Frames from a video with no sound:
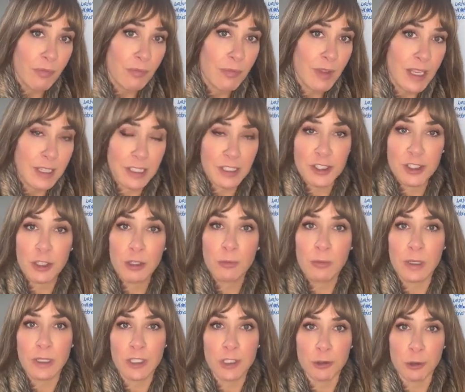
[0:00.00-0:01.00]
and discern
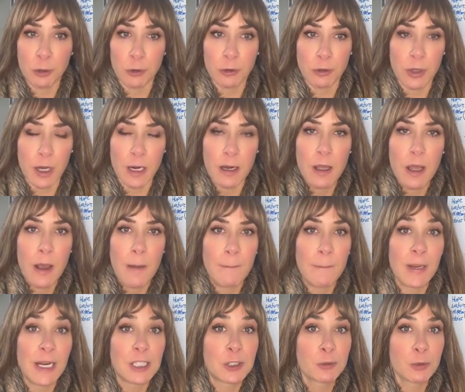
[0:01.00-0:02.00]
what's truth or not.
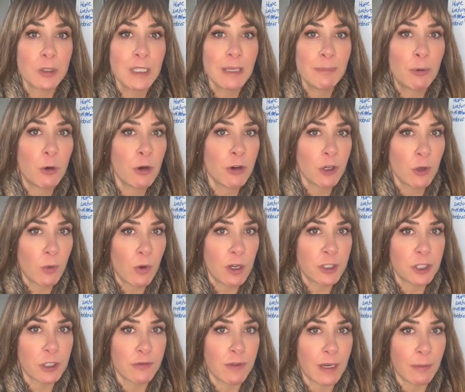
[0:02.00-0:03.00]
But it's really important to watch
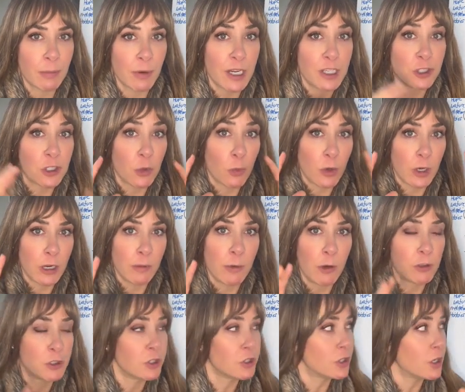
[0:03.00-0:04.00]
your vibration and where your
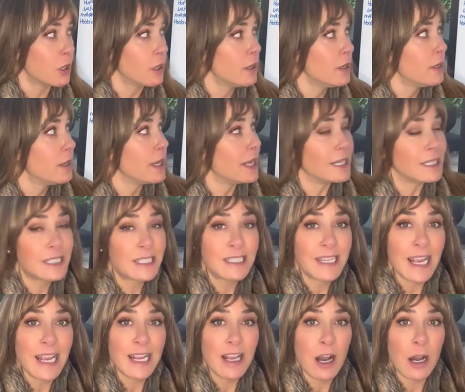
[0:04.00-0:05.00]
emotions are, and
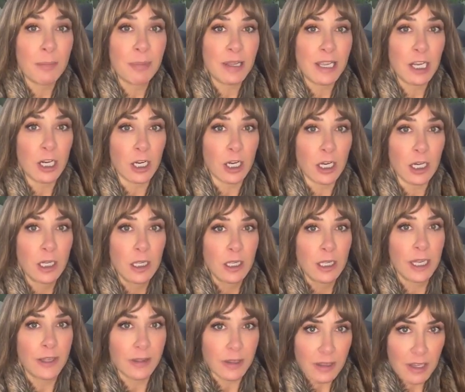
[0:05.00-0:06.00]
stay up here
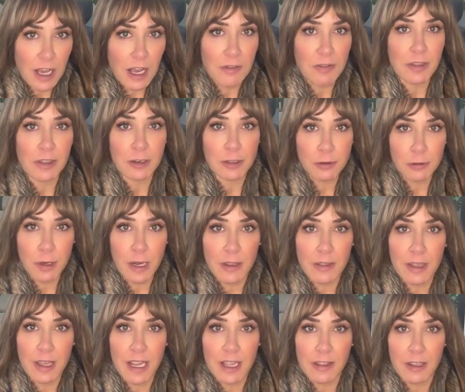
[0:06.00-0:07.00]
in the love and
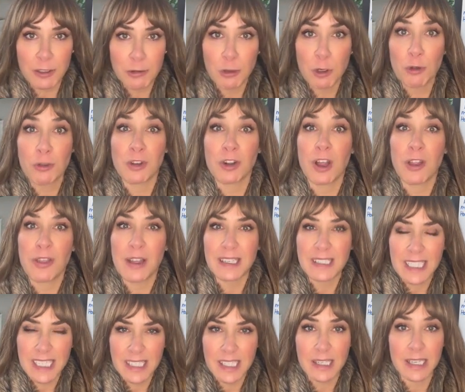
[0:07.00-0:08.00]
the truth and
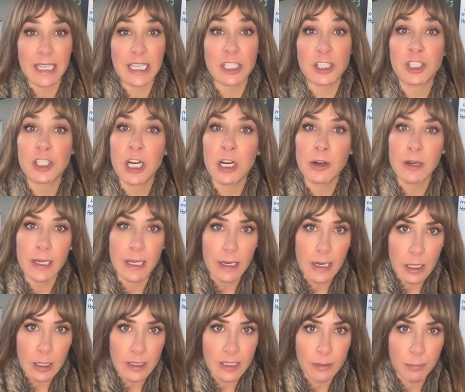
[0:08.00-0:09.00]
authenticity and sharing
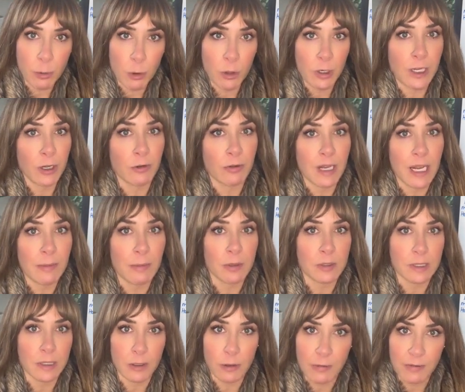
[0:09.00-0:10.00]
and supporting your neighbors
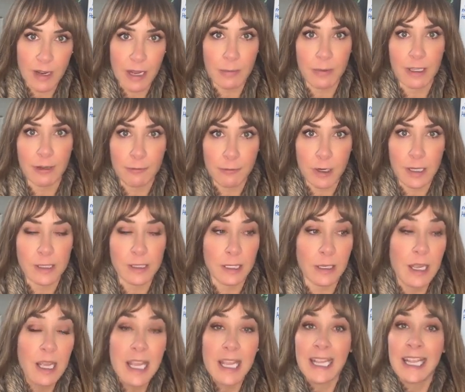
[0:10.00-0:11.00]
and your family and friends, and
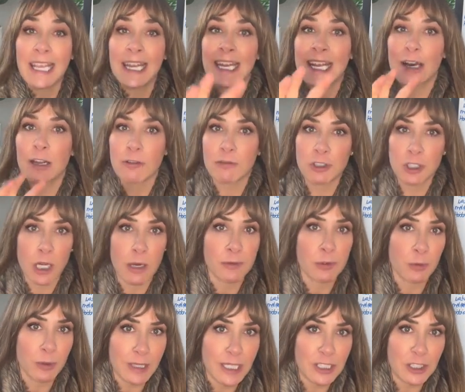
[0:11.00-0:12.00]
getting out of jobs
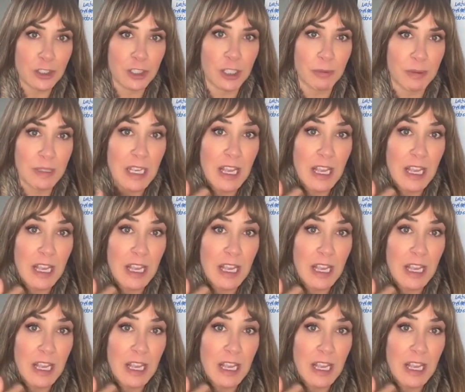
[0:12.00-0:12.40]
and relationships